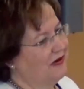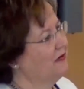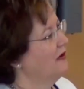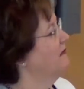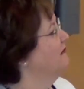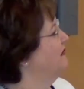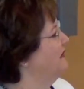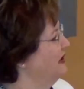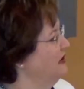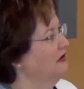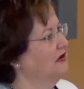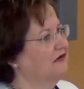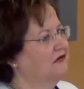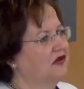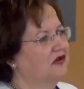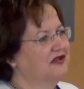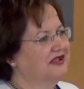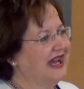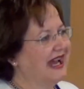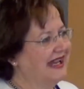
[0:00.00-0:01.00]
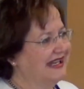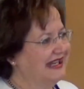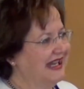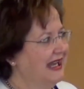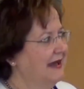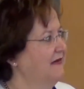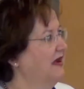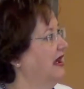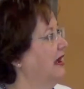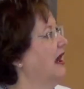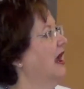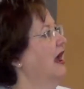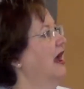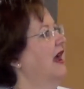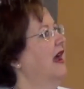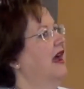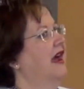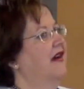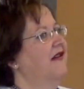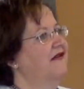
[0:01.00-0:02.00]
They were beautiful, dynamic,
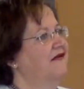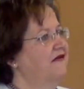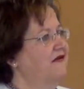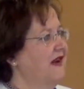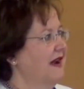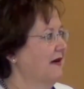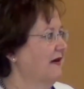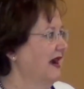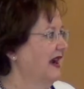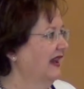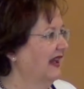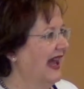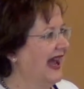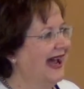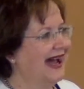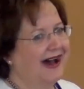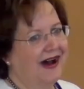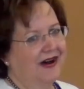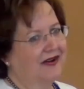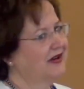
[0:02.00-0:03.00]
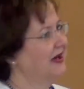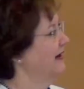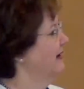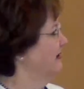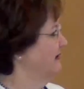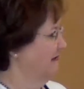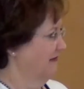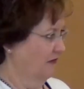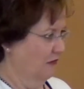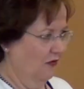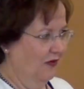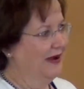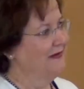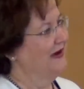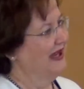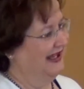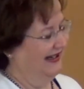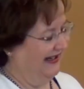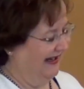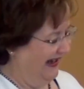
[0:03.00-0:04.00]
very loud
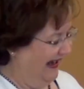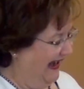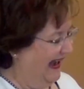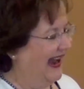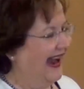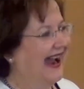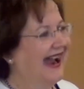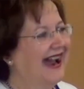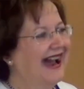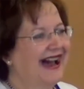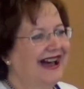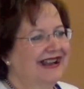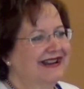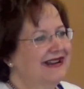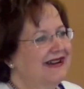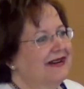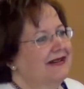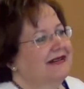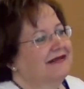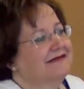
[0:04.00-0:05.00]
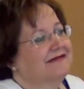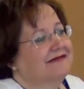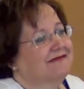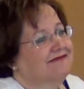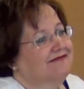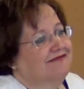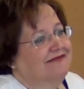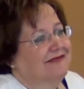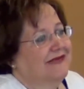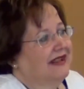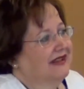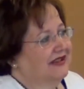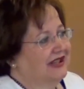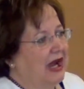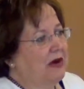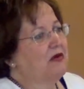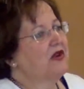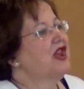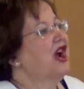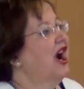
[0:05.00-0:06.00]
women, and
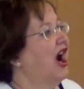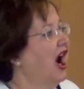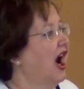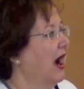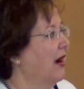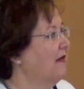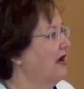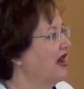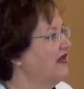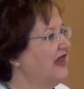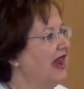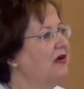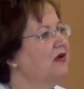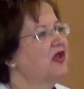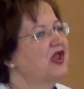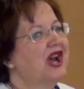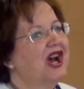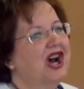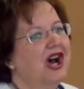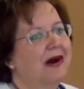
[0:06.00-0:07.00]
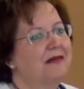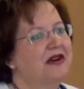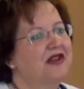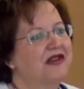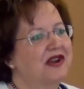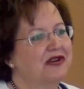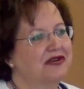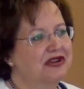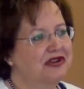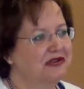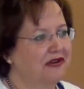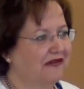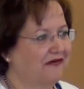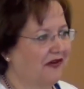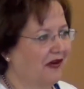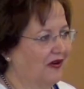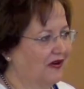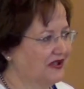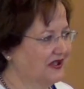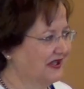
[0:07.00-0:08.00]
they were the hub. They were the hub of their
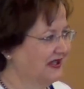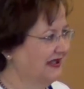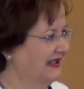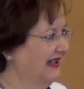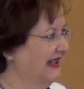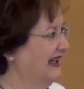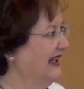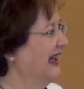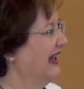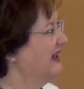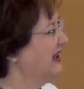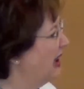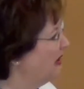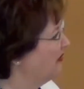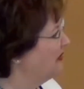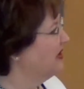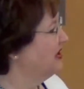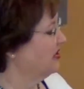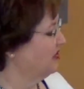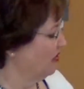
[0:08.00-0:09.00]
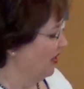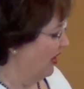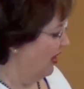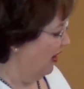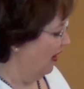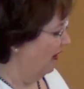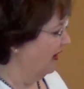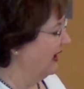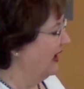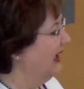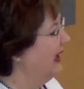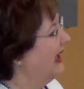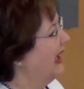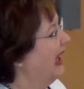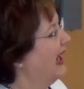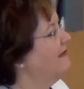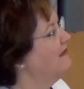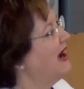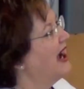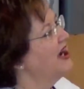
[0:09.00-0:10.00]
universe, and they were strong.
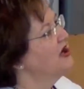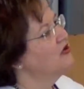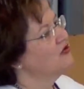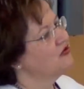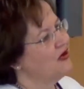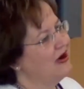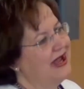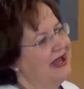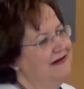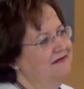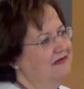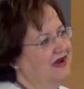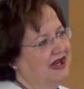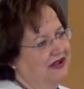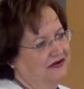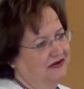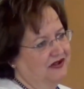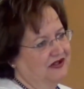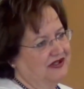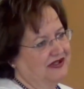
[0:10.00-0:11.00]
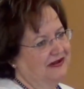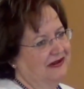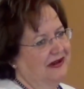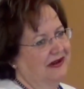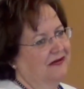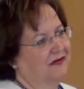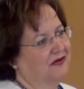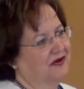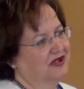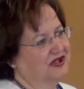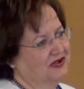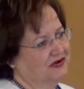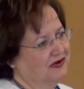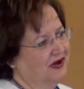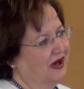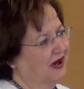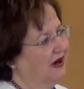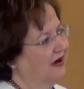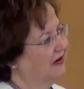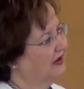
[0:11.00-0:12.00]
And my grandmothers were
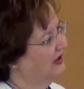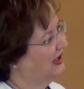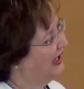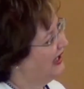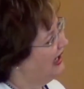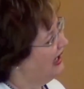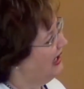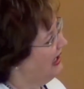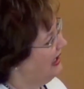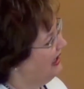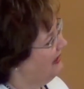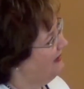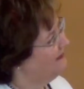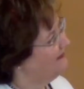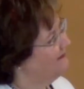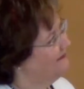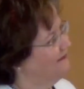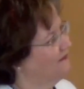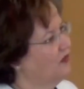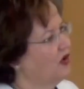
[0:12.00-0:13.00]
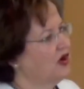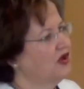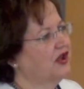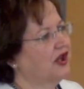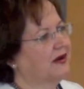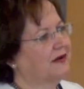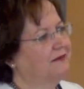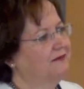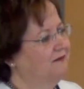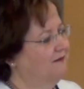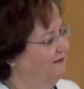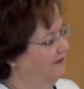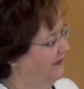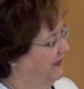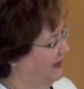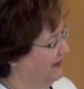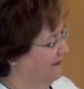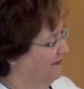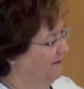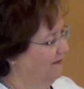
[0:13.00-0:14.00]
strong. They were
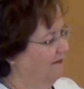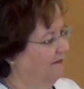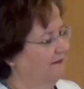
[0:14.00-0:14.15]
the